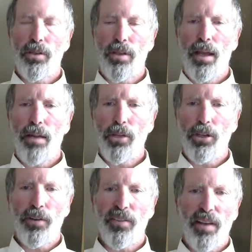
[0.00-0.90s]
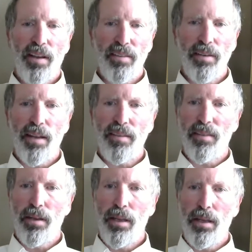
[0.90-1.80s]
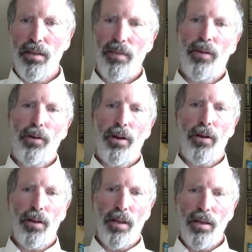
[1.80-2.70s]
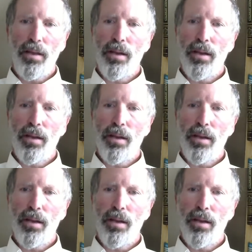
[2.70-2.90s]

attained mature size and density very early.